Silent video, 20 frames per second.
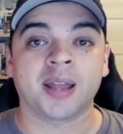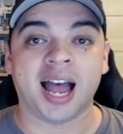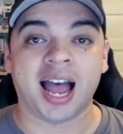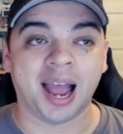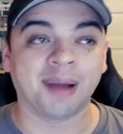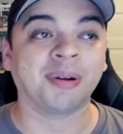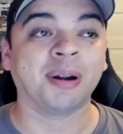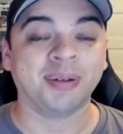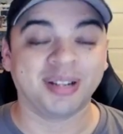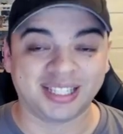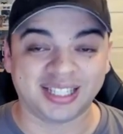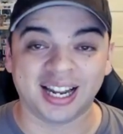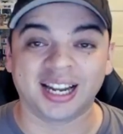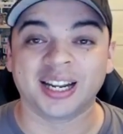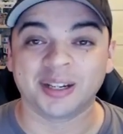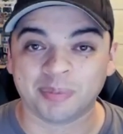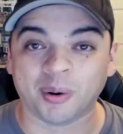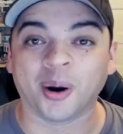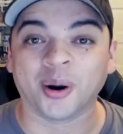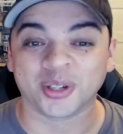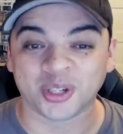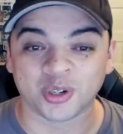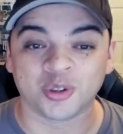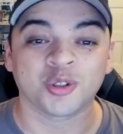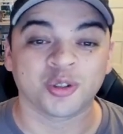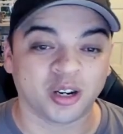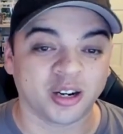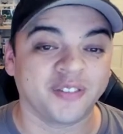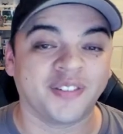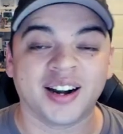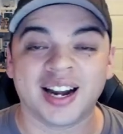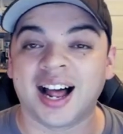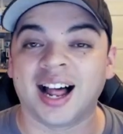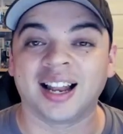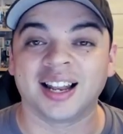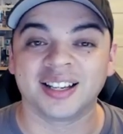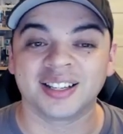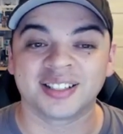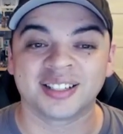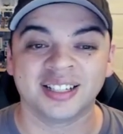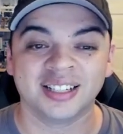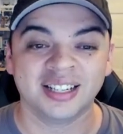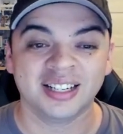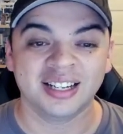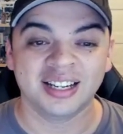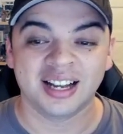I'm going to be selling Borosword for $25.